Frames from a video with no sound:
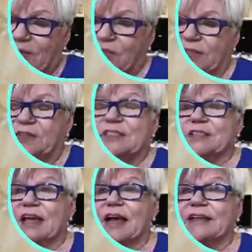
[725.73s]
There's a
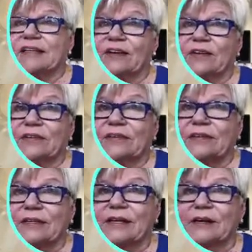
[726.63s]
lag
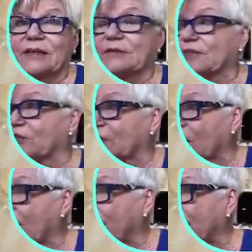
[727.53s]
in your
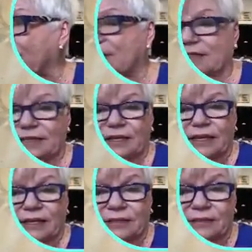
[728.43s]
comments
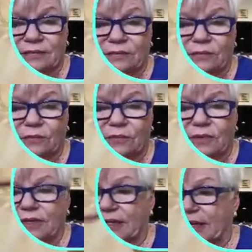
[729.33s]
and
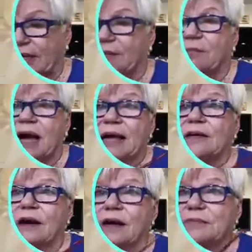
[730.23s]
in my
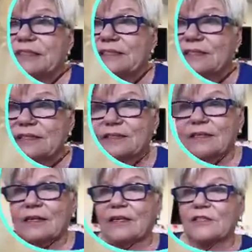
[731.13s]
comments.
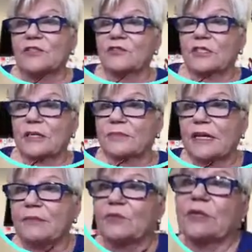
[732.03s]
So
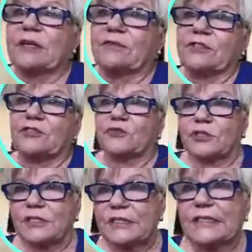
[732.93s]
sometimes whenever
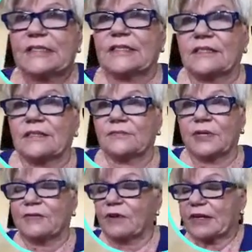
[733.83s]

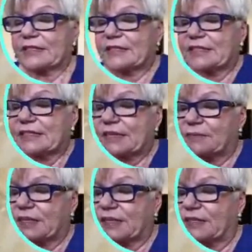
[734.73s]
I see
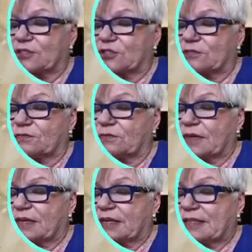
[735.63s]
something that you've
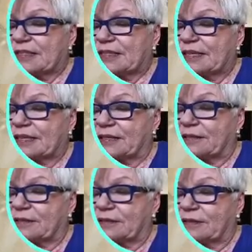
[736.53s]

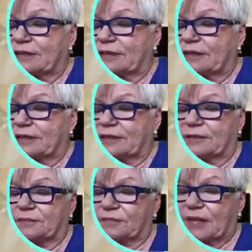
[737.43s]
said,
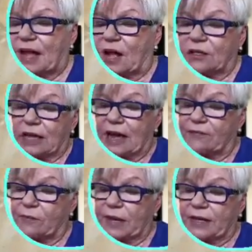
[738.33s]
I'll laugh
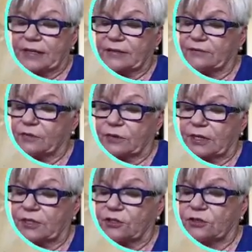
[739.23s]
about it
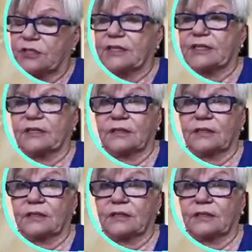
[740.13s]
and you'll think,